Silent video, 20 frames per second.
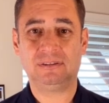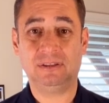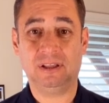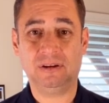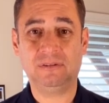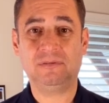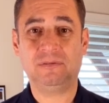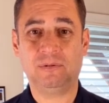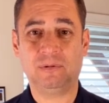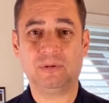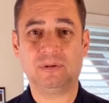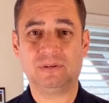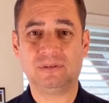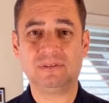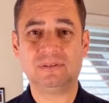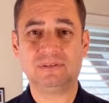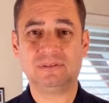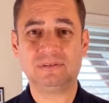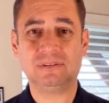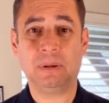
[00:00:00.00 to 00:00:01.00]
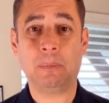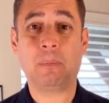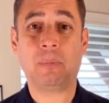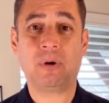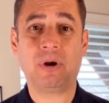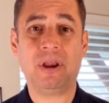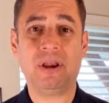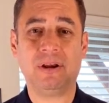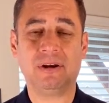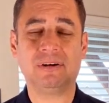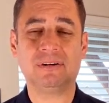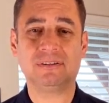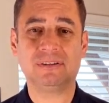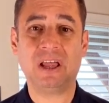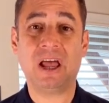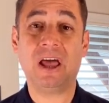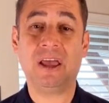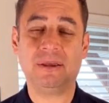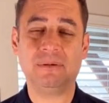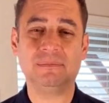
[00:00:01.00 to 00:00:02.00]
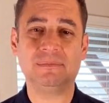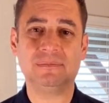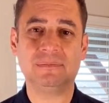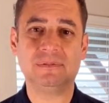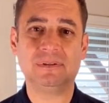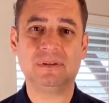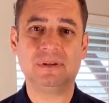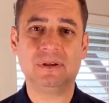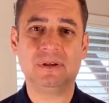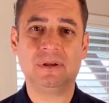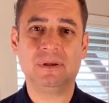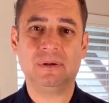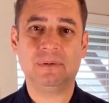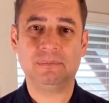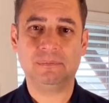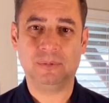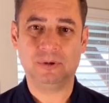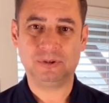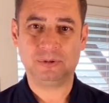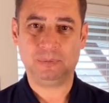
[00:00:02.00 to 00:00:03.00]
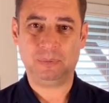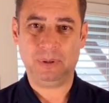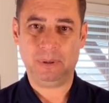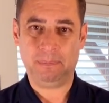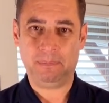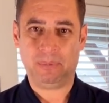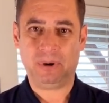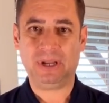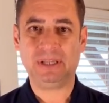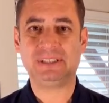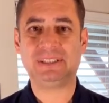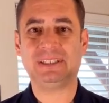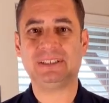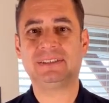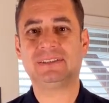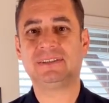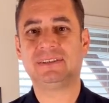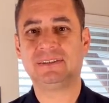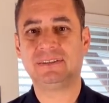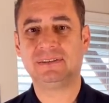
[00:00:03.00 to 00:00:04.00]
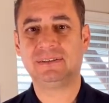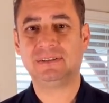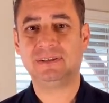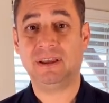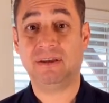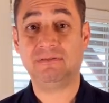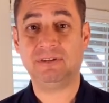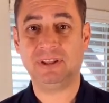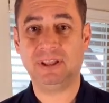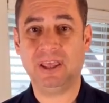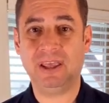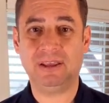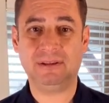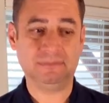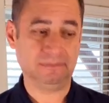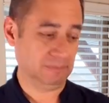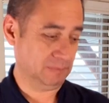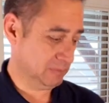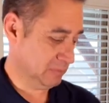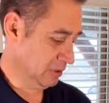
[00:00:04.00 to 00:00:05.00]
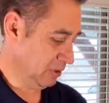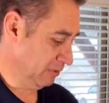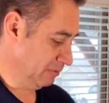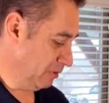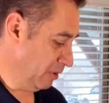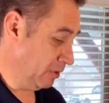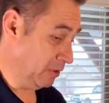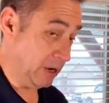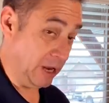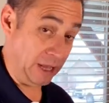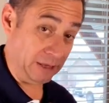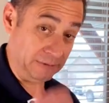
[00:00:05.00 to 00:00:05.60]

Therefore, the prayer time must be present every day of our